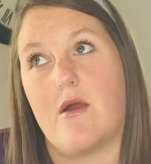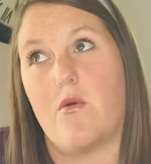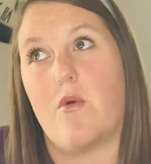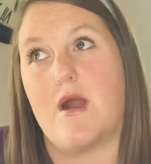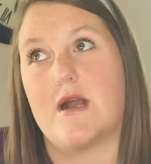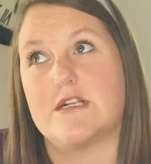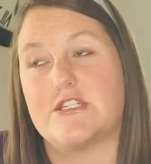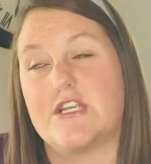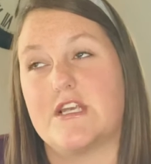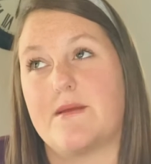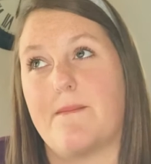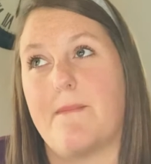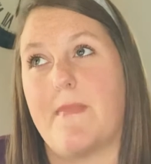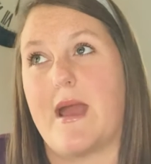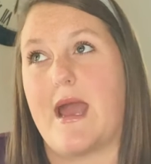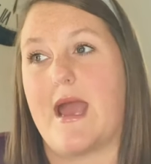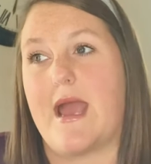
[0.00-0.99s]

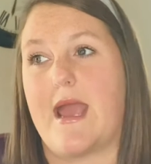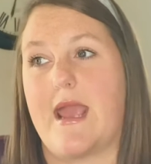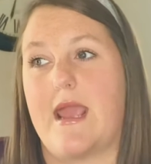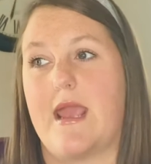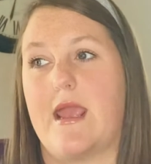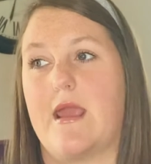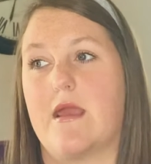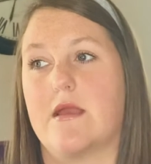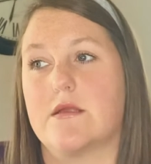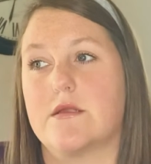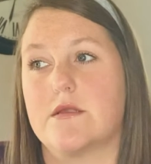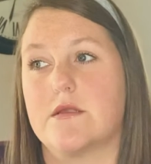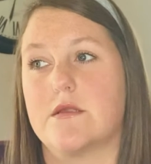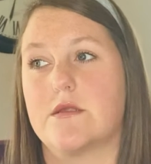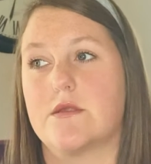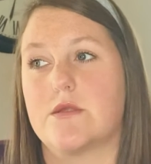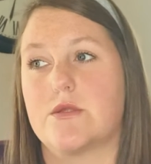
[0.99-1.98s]
watching my
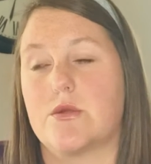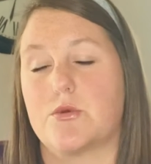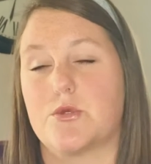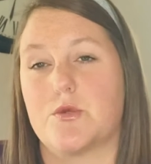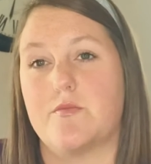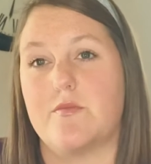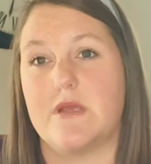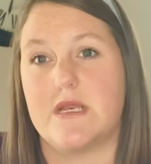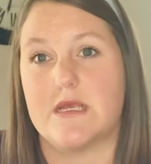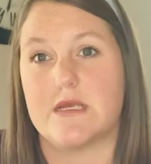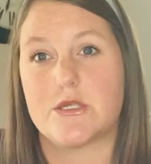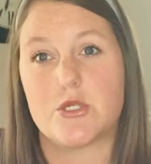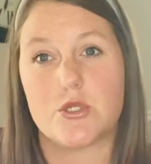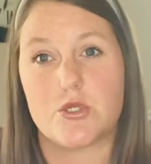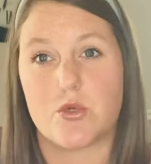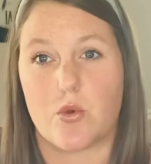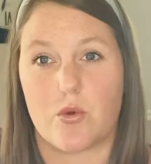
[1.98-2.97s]
social media
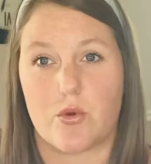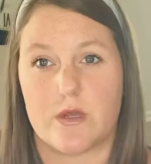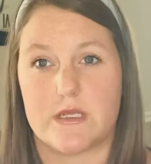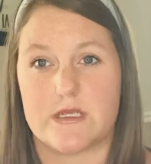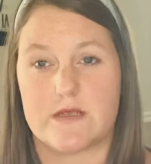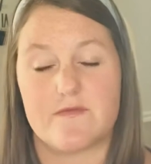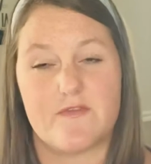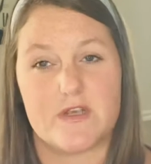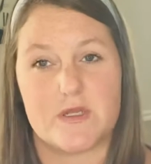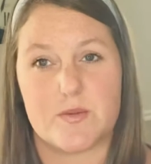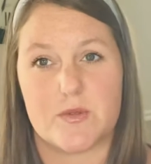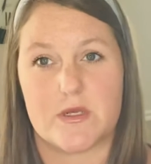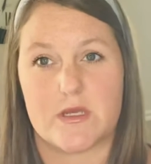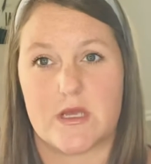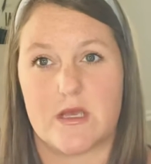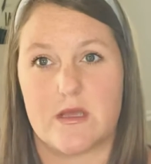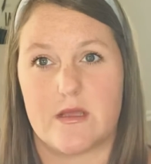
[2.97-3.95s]
stories on
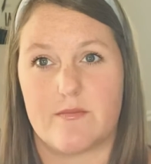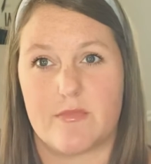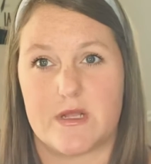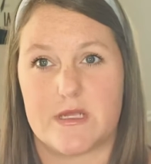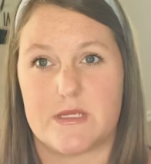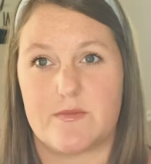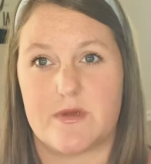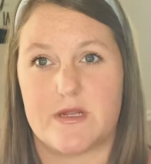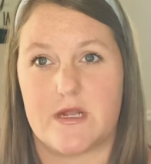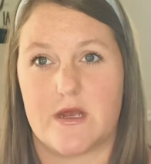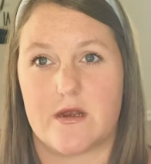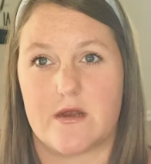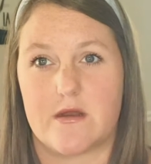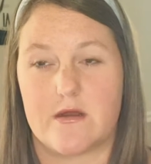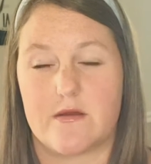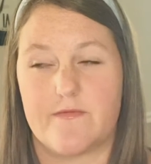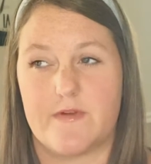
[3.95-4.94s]
Facebook and Blessing My
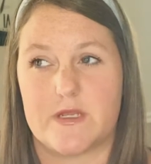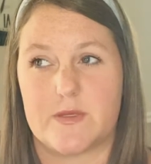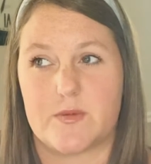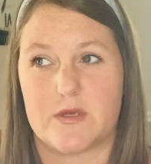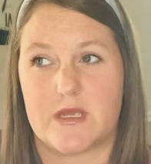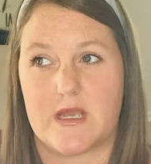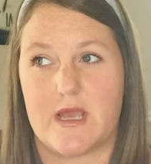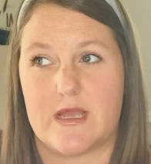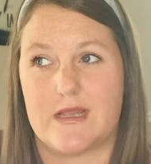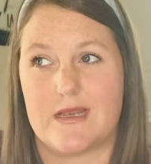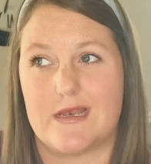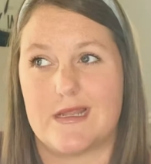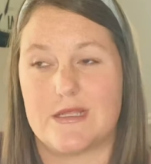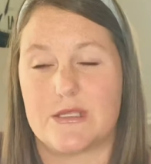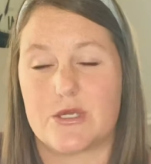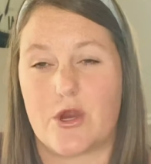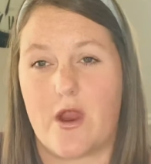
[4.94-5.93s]
Daughter, Facebook and
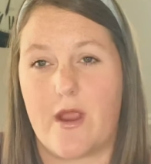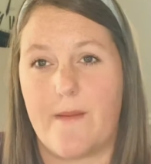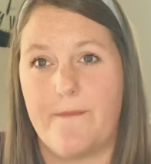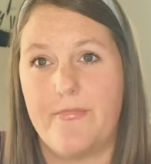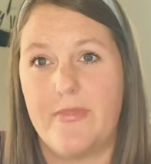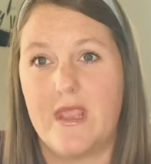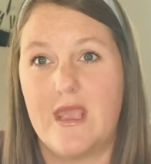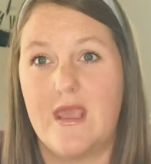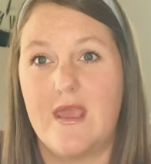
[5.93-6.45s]
Instagram.